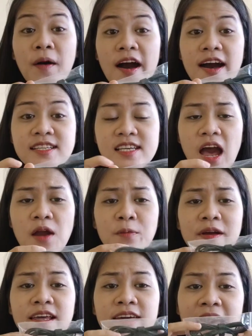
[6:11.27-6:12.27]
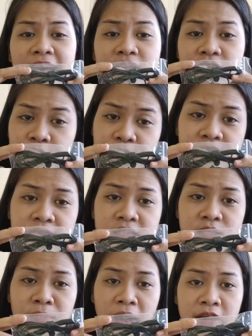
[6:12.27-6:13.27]
But I really can't use
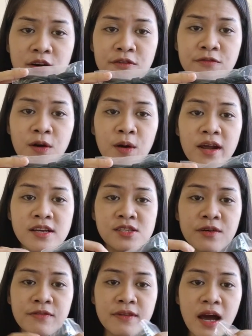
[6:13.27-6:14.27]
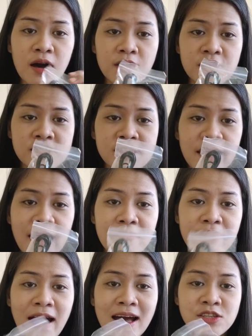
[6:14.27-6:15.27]
this microphone as of now because I
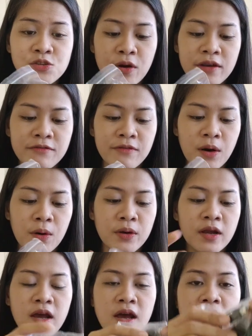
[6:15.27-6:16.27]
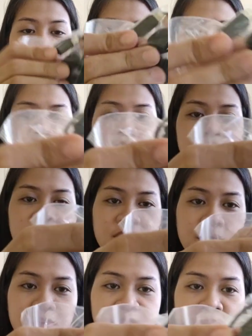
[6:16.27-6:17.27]
have an Android phone because the
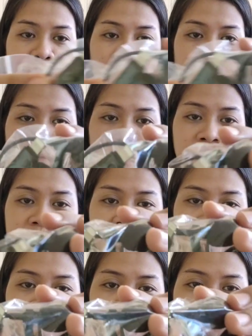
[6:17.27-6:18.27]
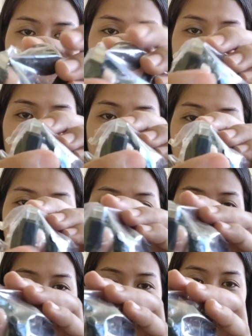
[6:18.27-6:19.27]
USB port is
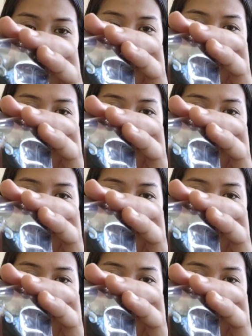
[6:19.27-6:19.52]
for